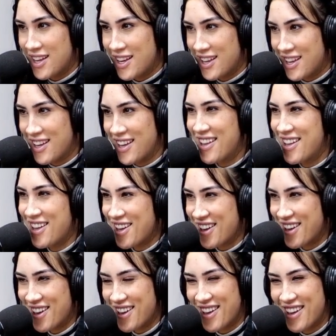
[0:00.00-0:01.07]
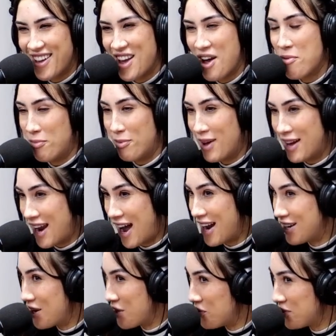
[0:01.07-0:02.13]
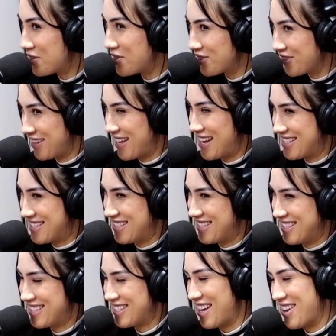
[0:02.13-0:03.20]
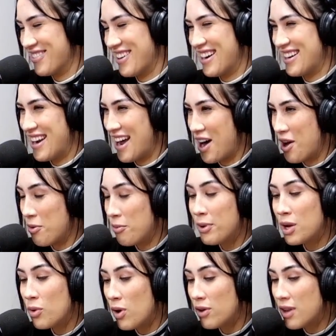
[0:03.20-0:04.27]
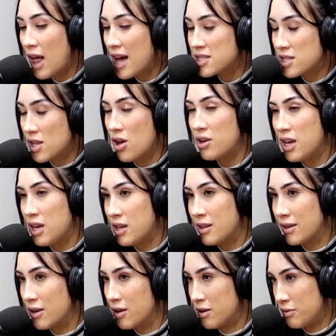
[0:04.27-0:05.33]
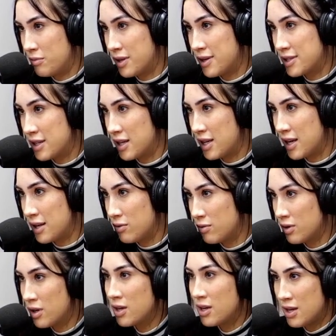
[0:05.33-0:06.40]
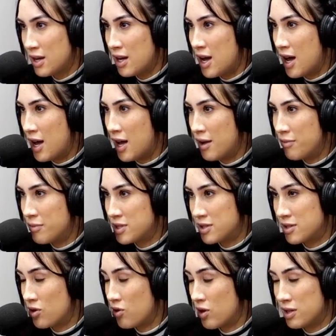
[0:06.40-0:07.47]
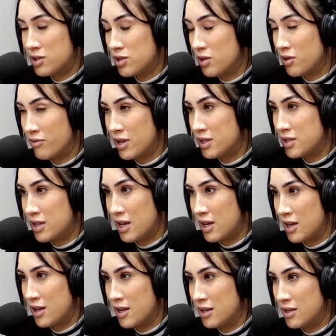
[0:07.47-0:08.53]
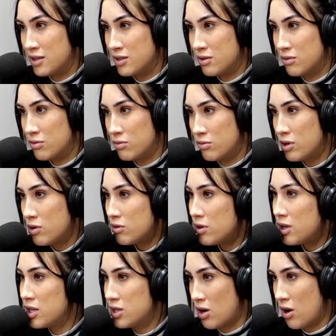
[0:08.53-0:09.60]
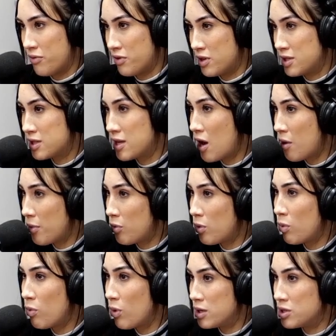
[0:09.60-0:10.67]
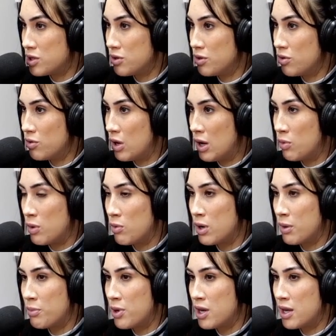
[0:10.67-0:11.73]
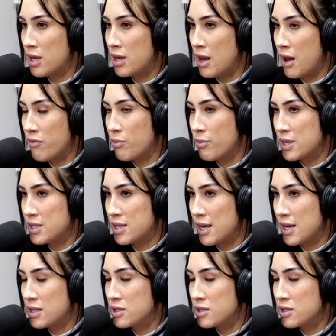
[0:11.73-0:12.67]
But I know a girl that has a discount right now, but it won't last long either because again, this is a great service and we don't need to offer the discount, but we want to. We want to put it in everybody's hands.